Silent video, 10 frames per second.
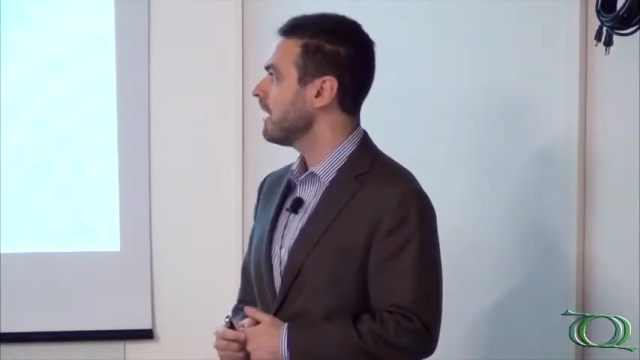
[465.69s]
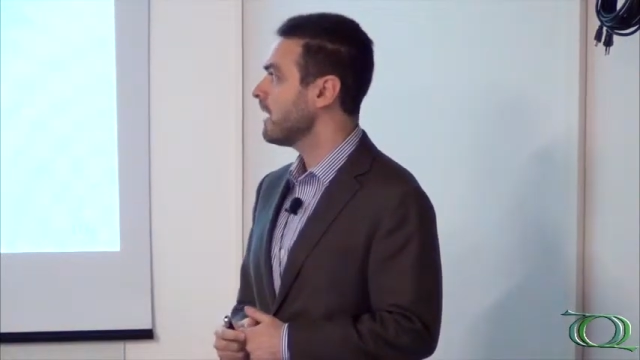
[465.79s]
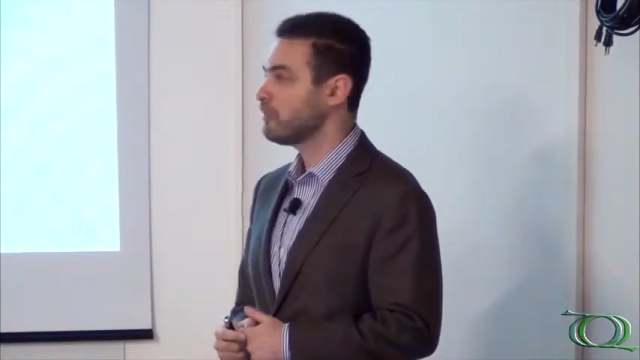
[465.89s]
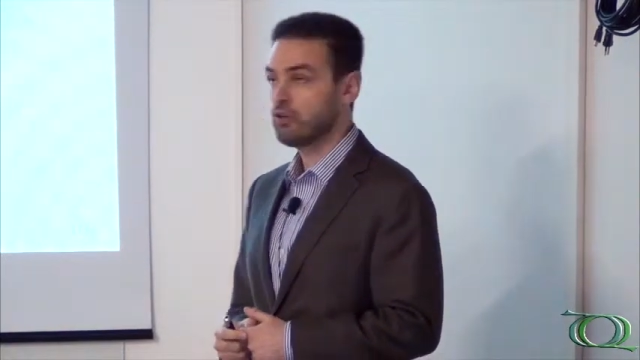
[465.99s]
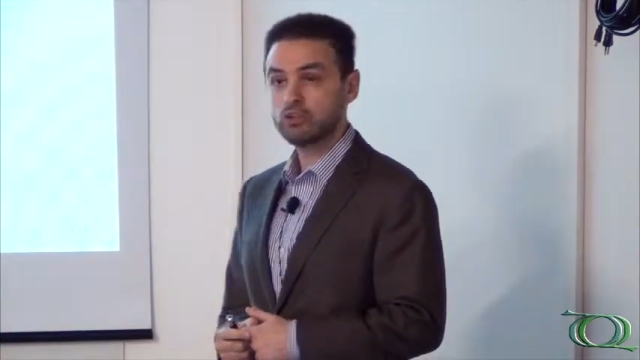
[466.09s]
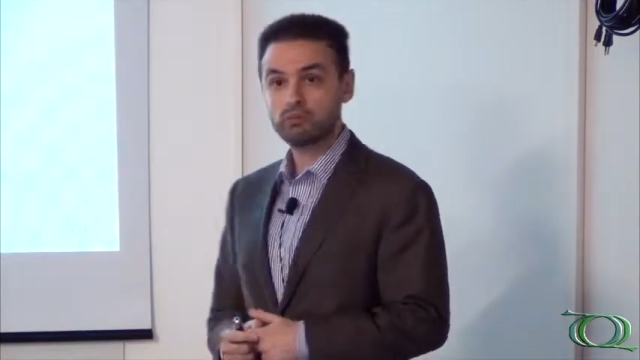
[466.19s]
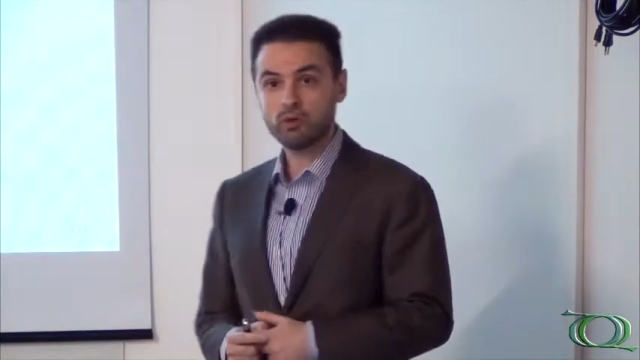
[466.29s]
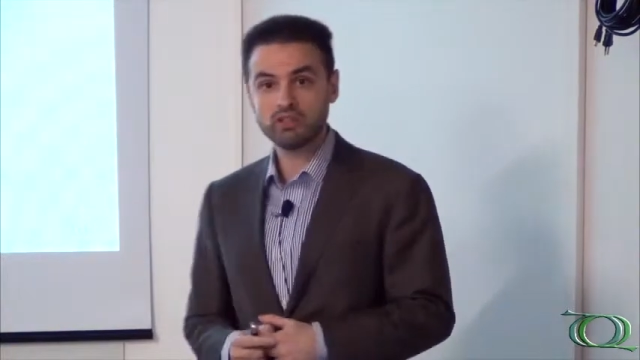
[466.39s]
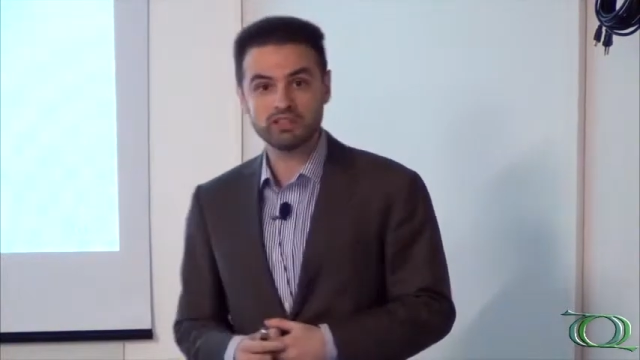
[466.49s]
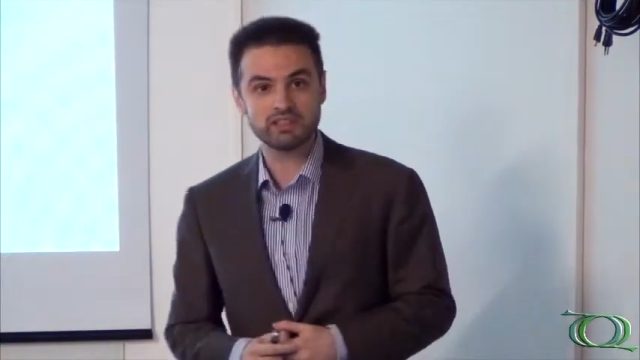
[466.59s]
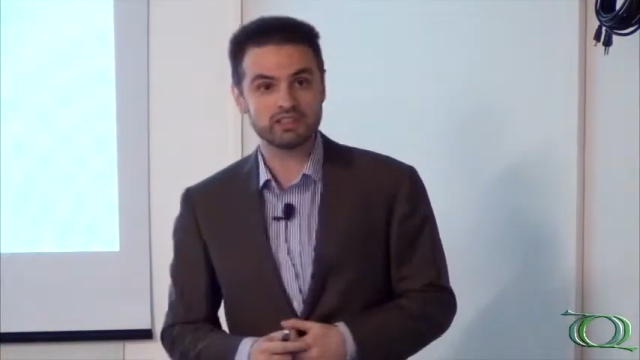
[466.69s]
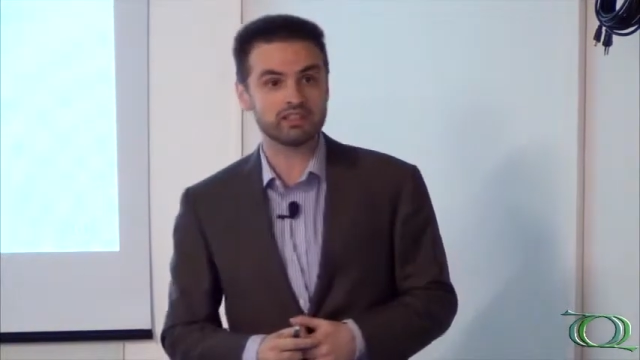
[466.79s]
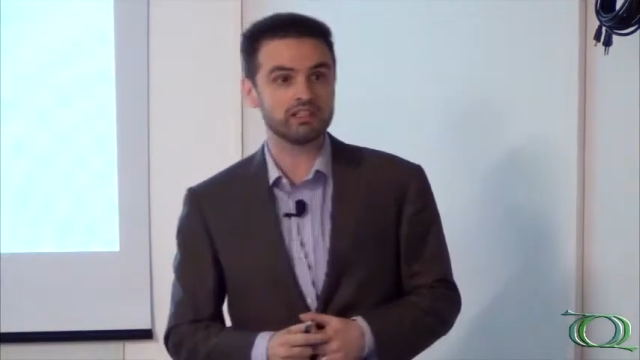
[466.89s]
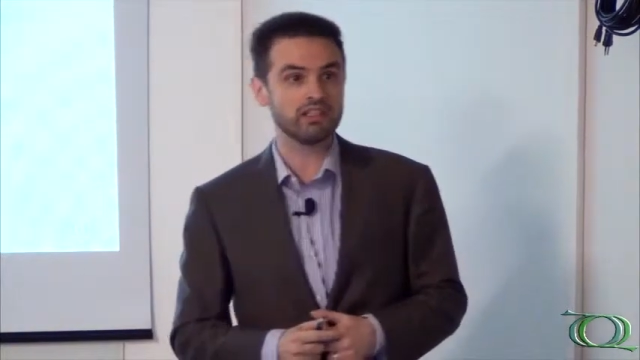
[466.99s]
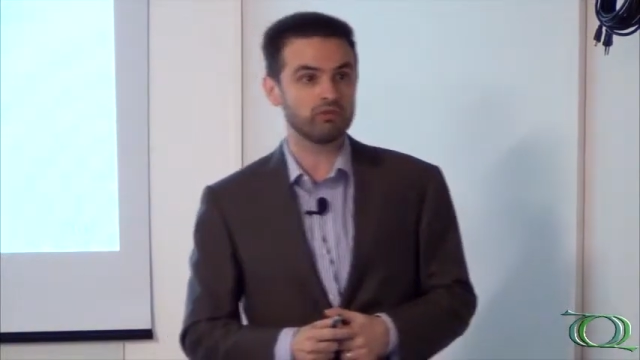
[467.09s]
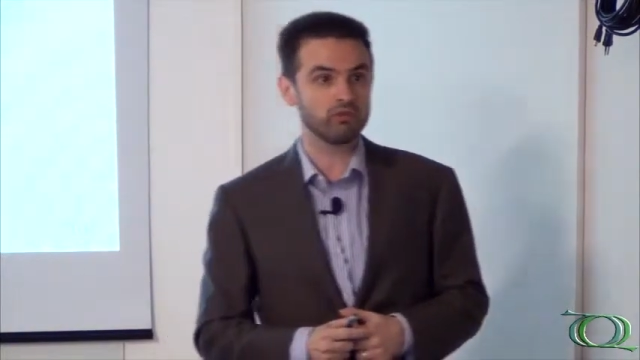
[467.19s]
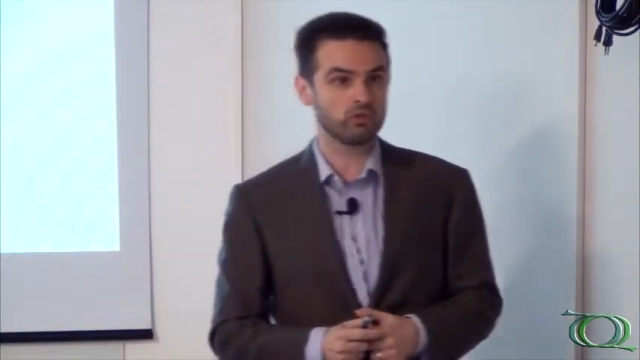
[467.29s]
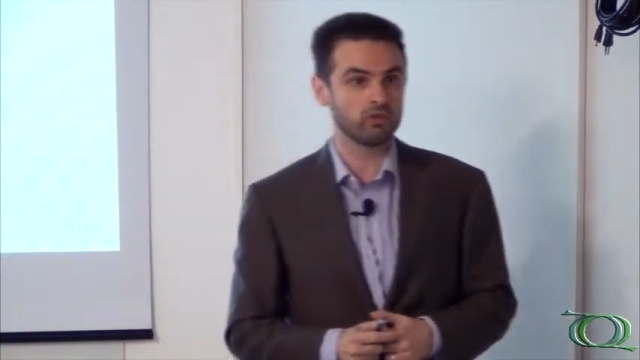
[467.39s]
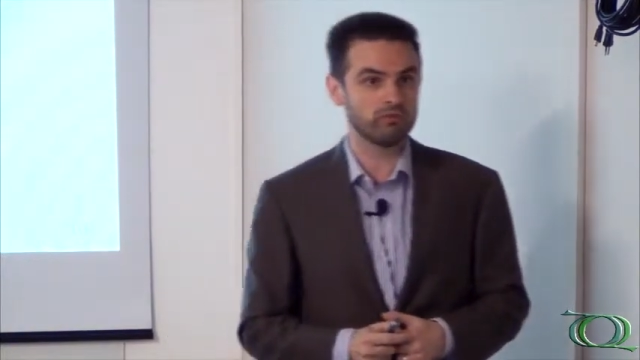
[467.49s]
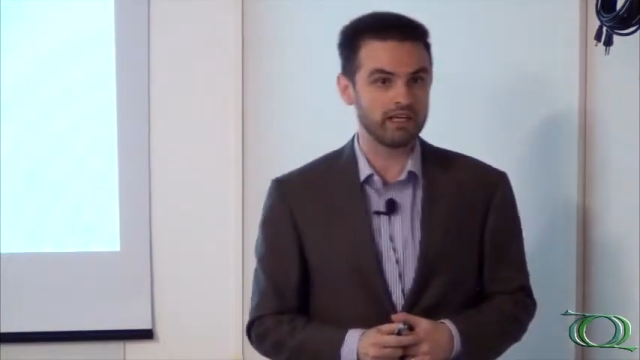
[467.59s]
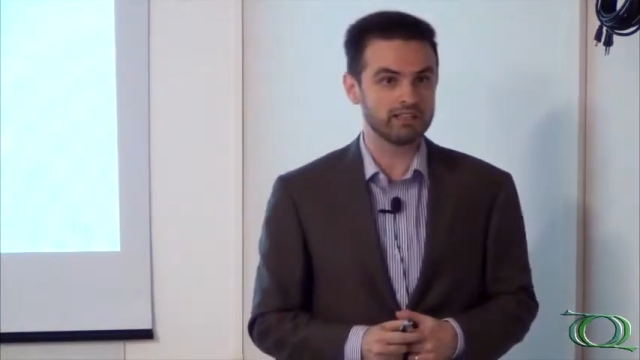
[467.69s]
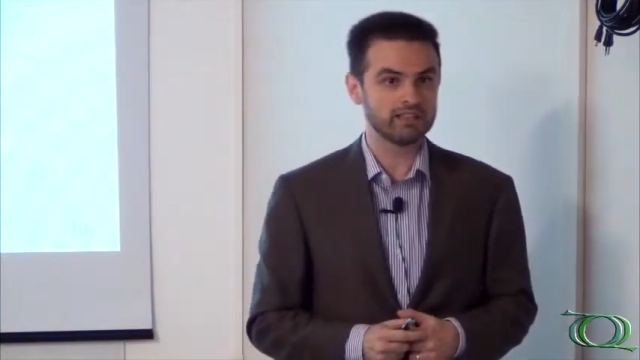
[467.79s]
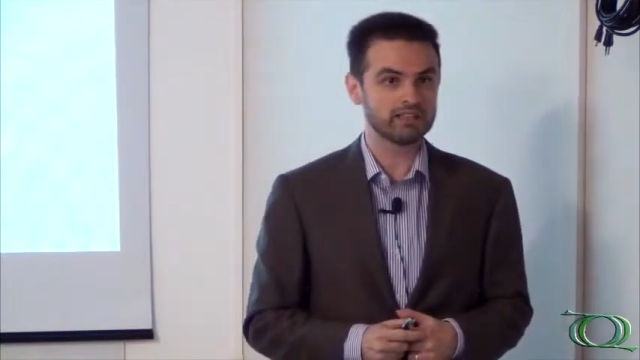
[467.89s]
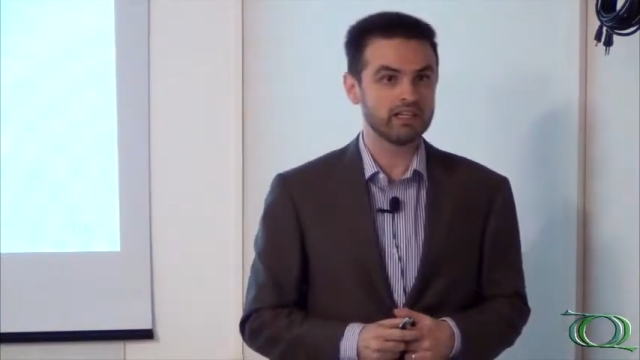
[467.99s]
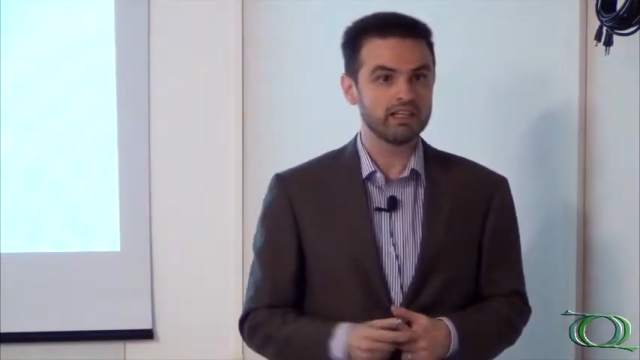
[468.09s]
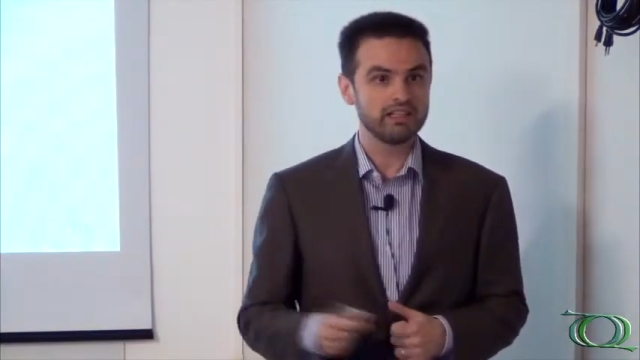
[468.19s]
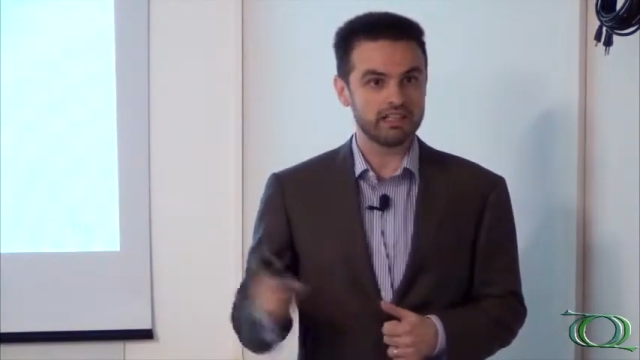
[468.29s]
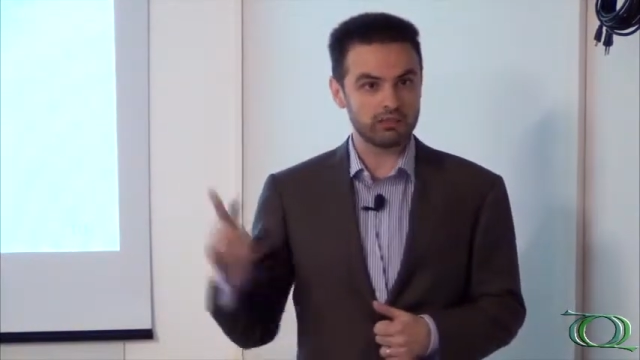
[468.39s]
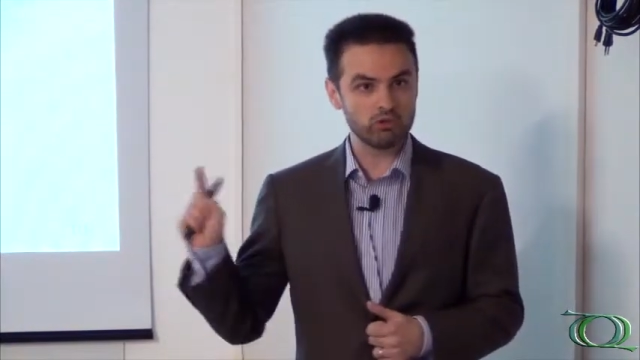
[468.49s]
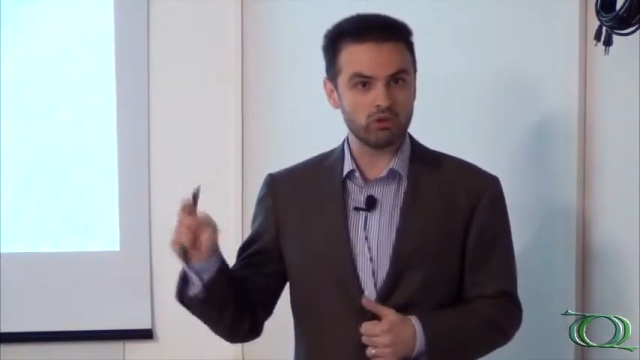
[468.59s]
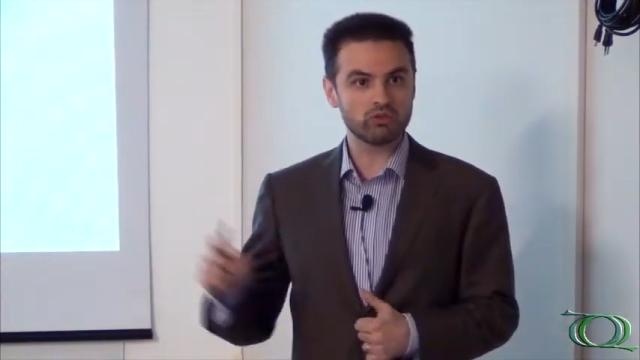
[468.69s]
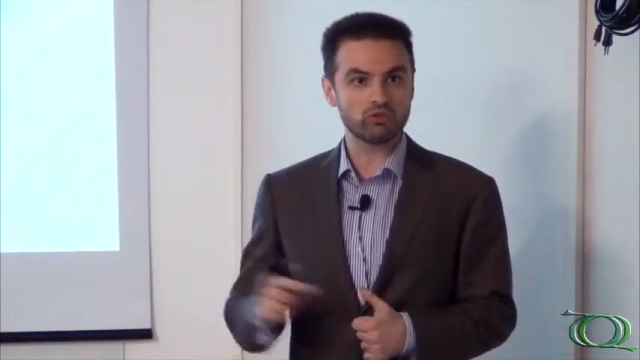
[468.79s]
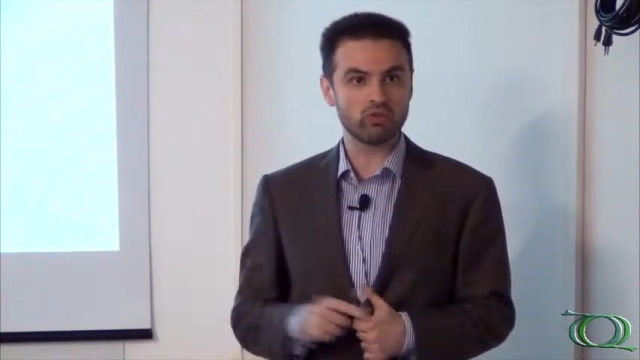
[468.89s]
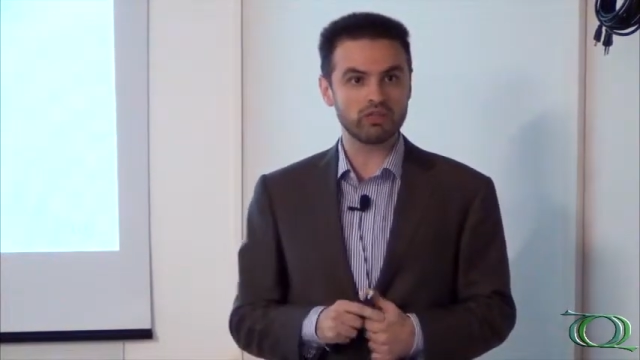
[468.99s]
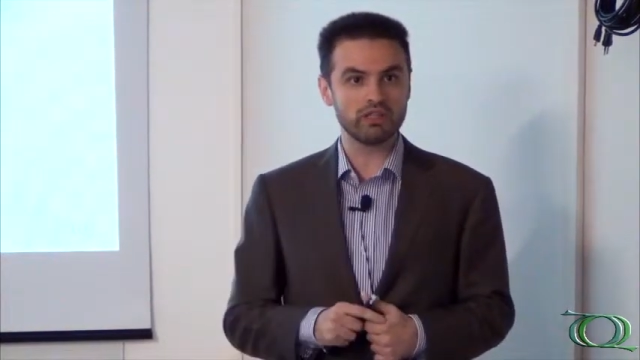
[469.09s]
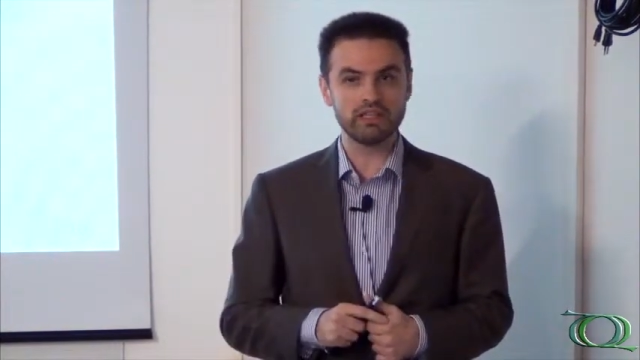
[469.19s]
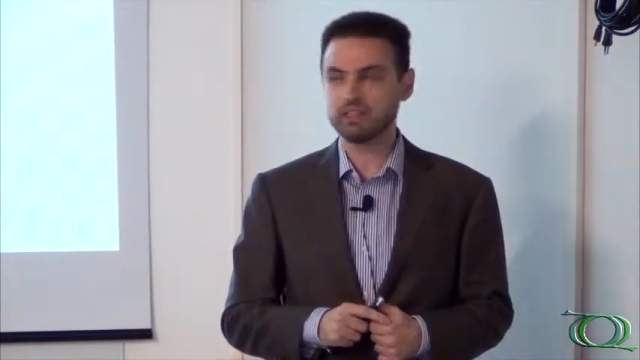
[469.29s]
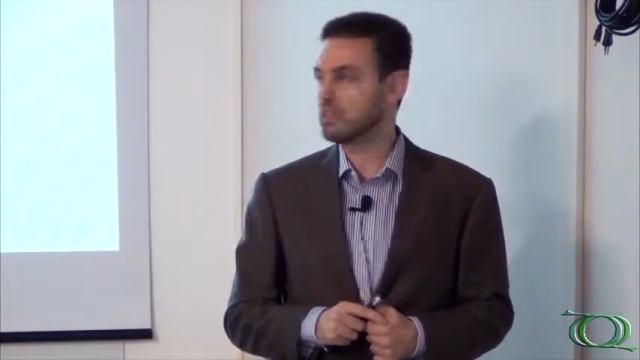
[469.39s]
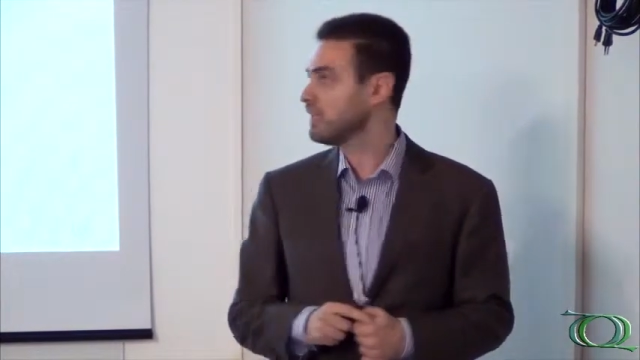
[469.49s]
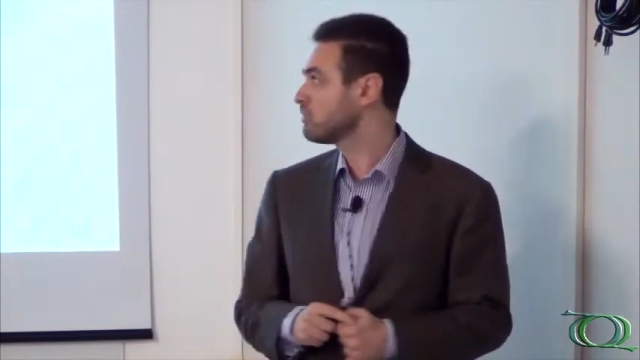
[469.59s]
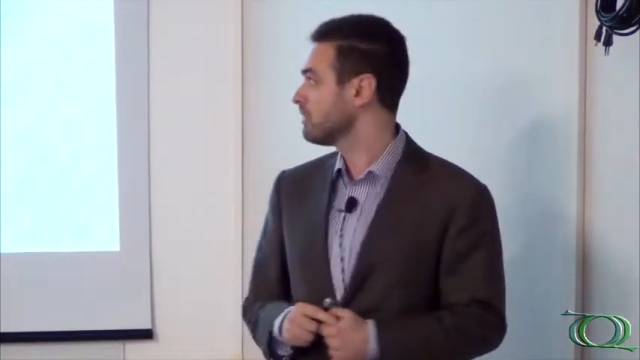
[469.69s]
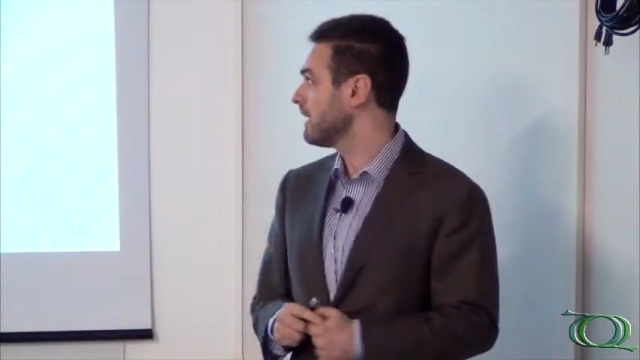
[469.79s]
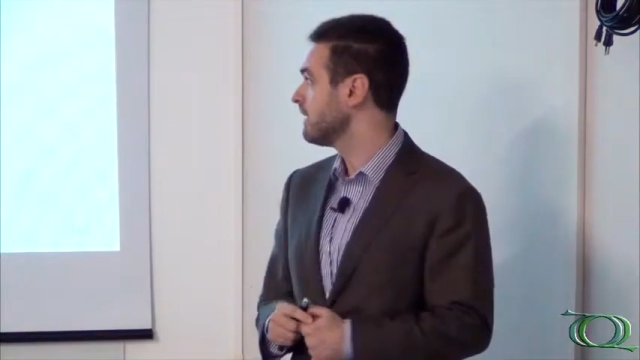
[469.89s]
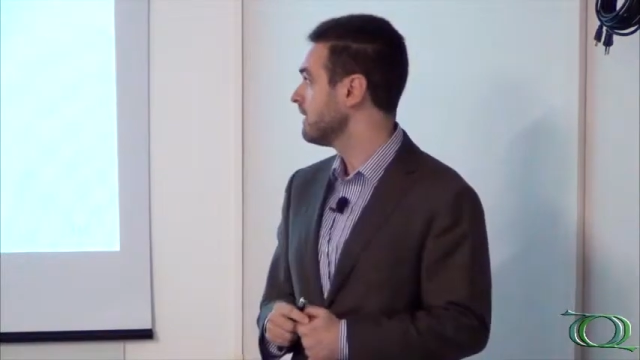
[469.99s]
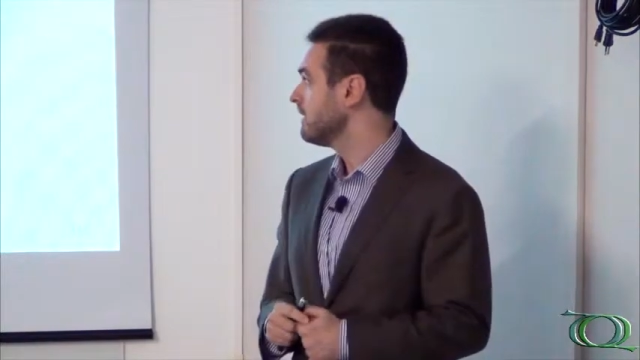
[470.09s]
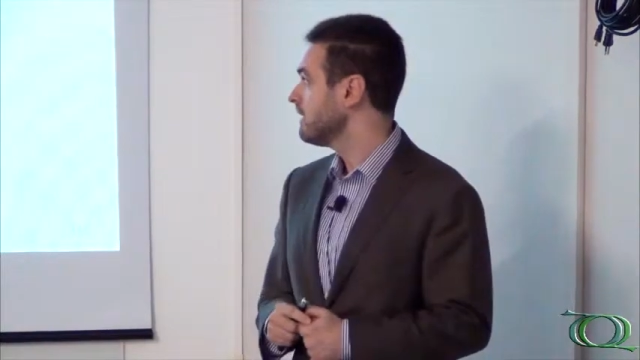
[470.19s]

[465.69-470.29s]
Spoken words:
photoprocess in nucleobases, that I'm going to talk later here today.